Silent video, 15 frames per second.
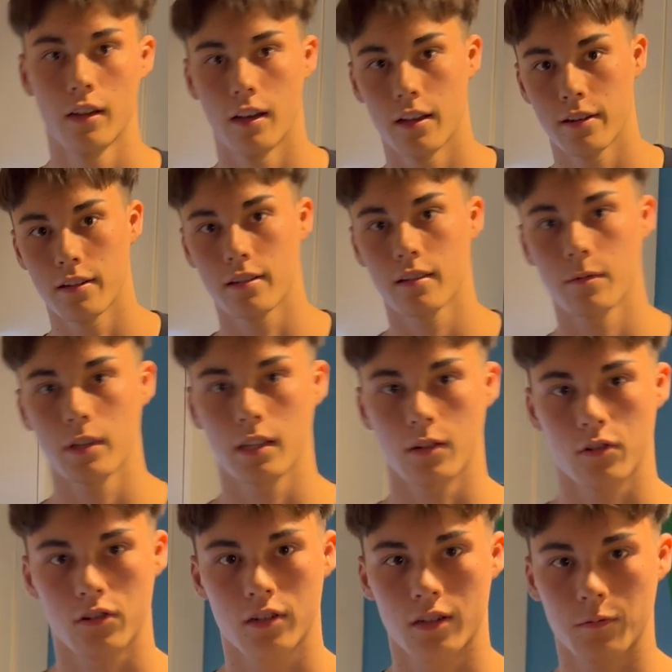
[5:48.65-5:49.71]
This is something that was
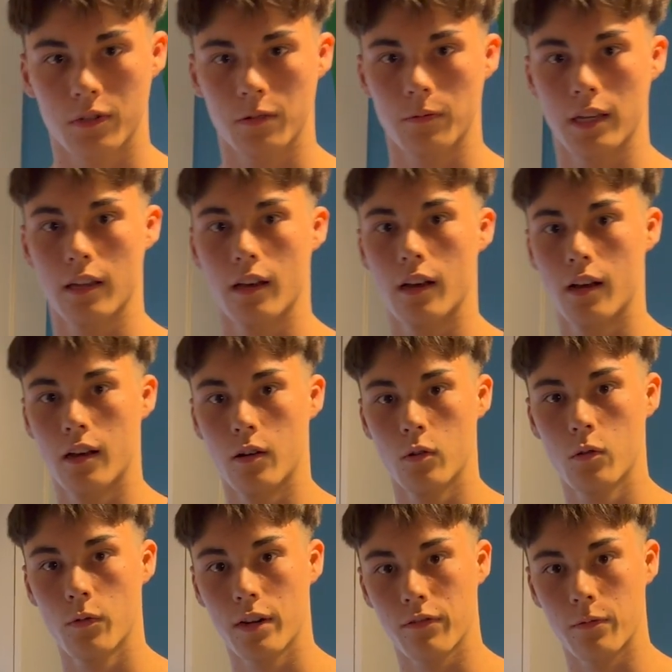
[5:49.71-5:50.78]
shipped to me all
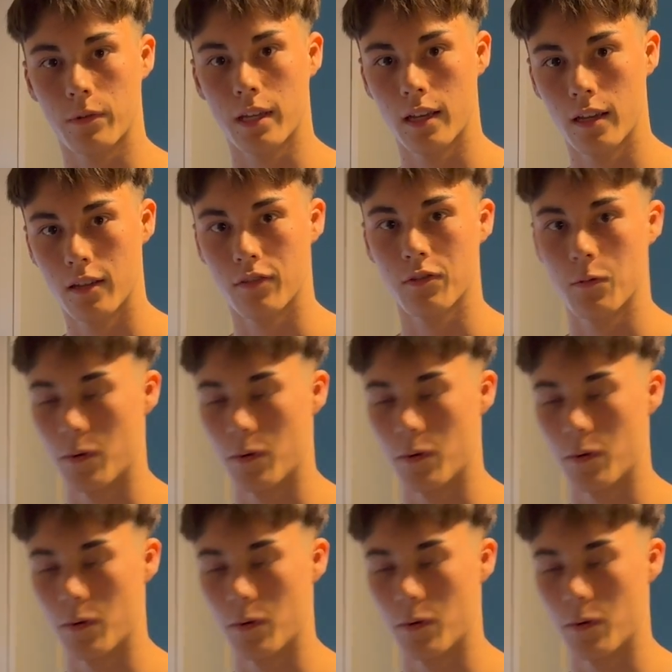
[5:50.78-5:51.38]
the way from Cairns from my